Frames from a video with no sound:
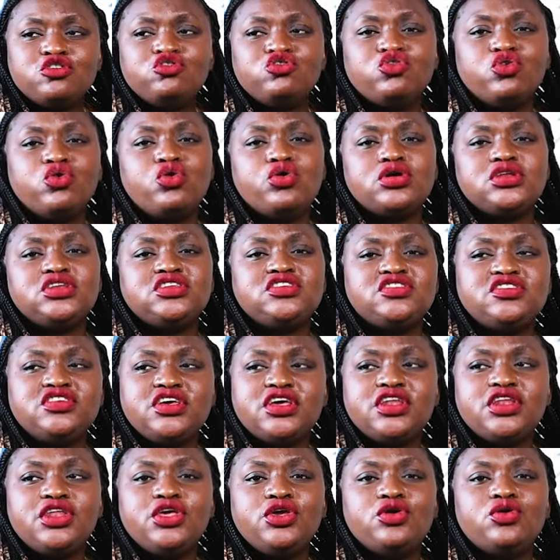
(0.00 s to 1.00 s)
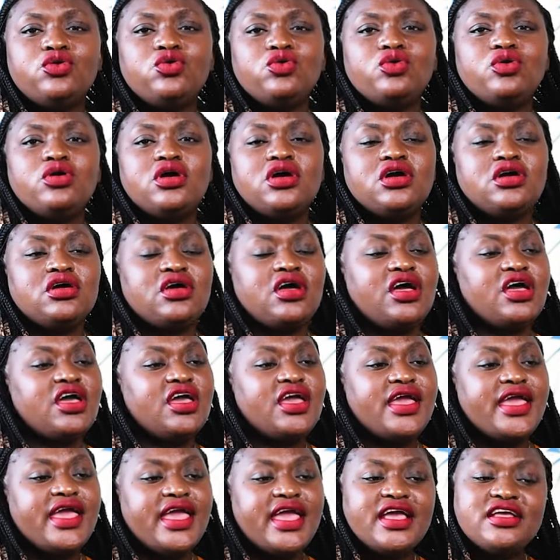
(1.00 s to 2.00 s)
to continue
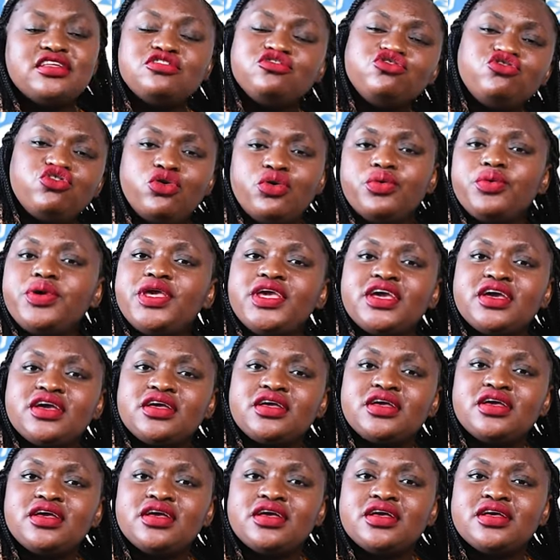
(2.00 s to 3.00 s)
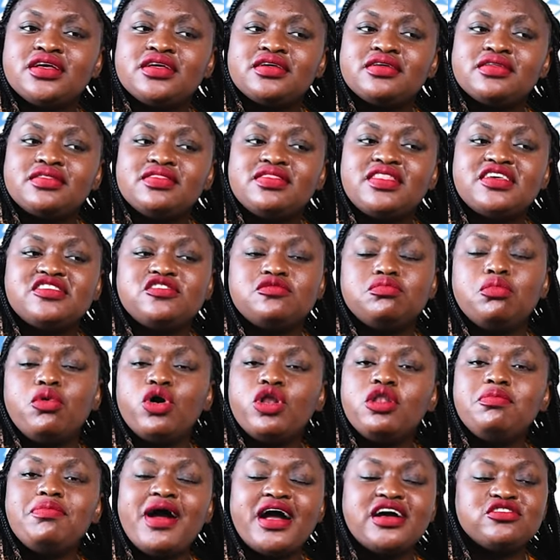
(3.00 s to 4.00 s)
enjoying the
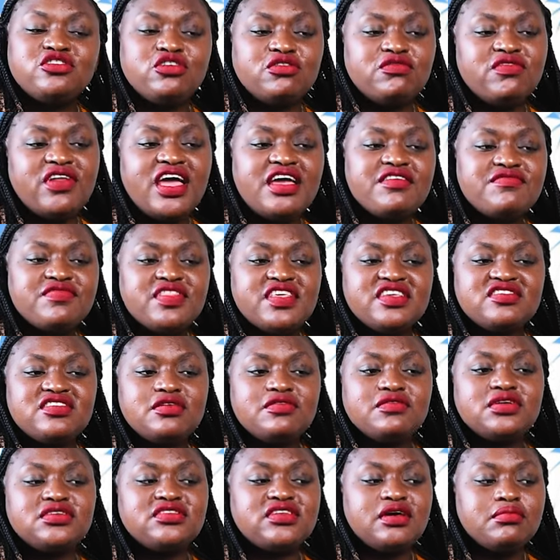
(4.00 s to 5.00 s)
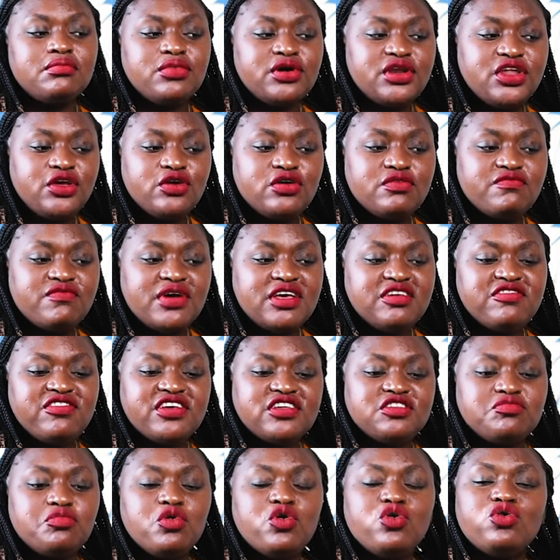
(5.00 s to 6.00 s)
small parts of life. There's somebody on my
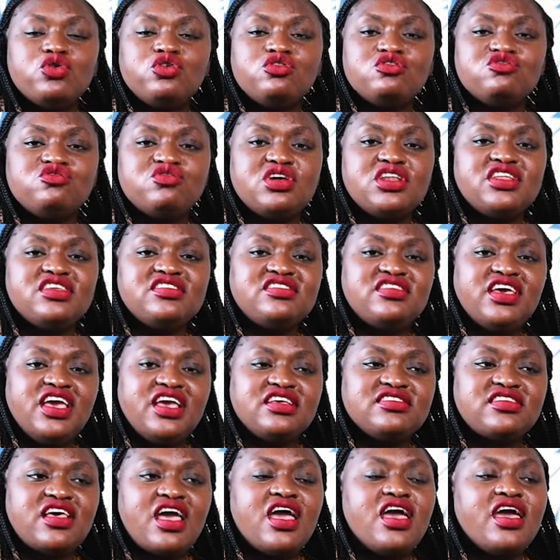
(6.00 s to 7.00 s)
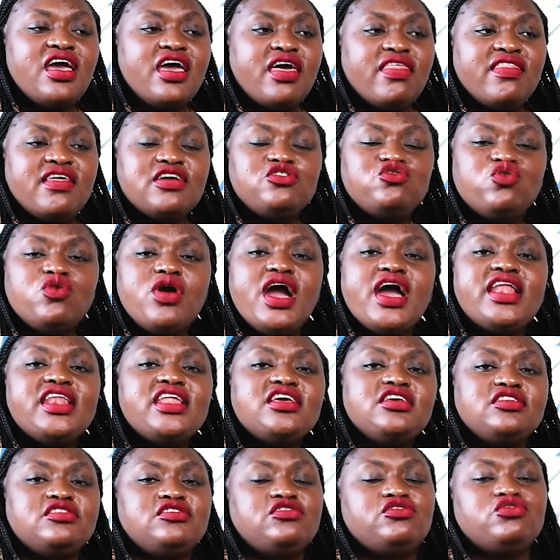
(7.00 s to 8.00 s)
Facebook who usually says that
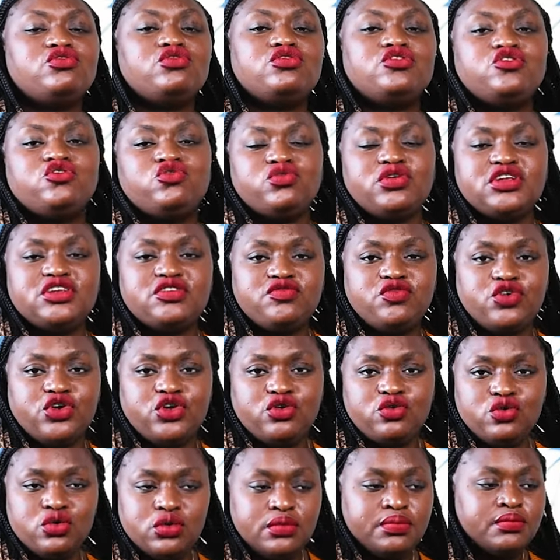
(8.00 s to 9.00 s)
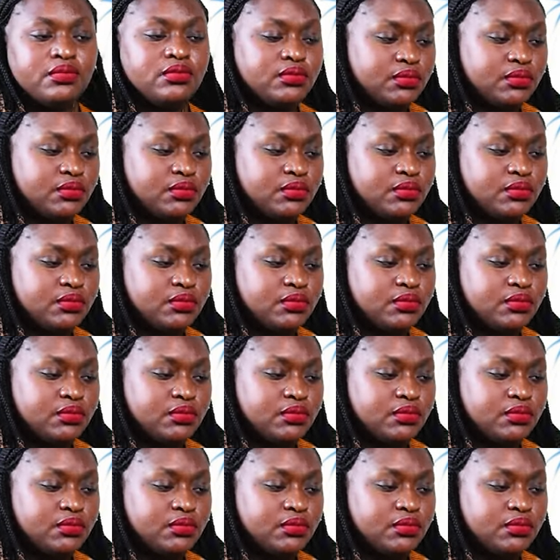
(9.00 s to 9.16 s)
ugali is so sweet for you,